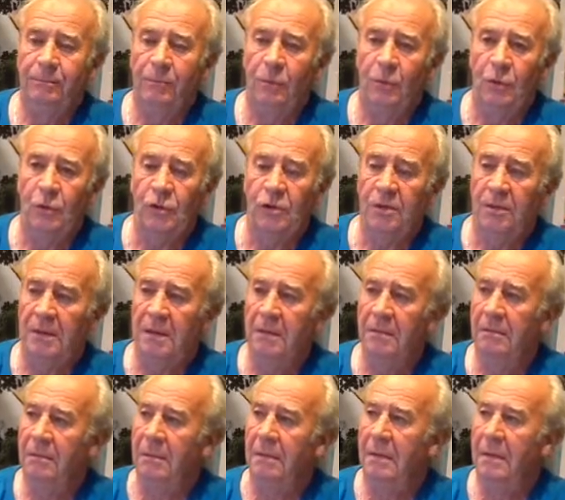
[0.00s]
We used to
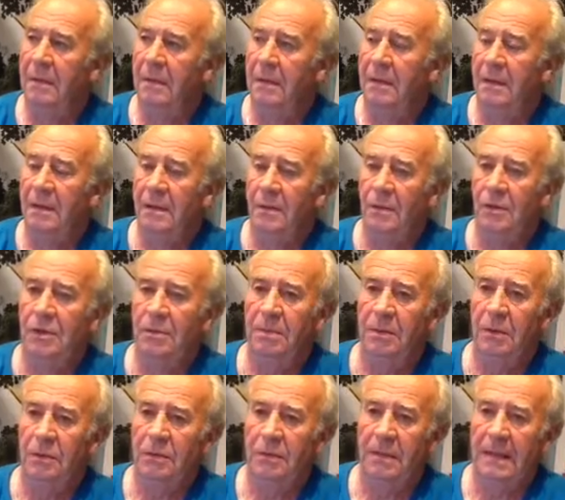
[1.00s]

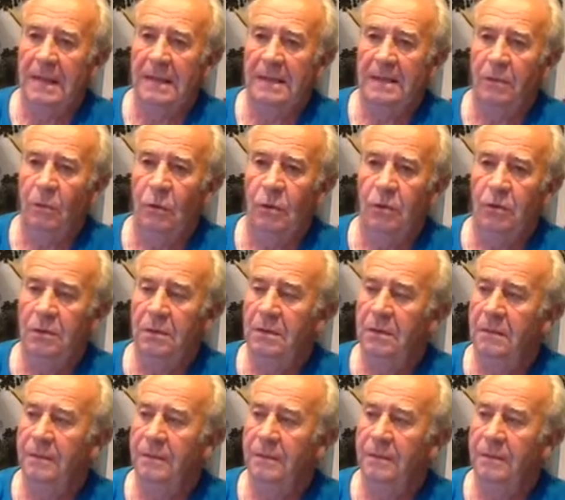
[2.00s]
build the best in the world.